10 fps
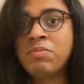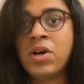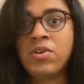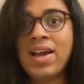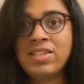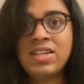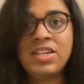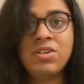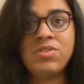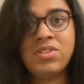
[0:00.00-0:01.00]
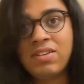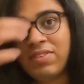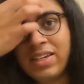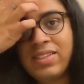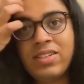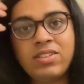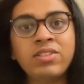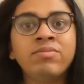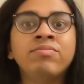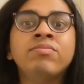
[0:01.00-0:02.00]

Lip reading: procrastinating on stuff like this.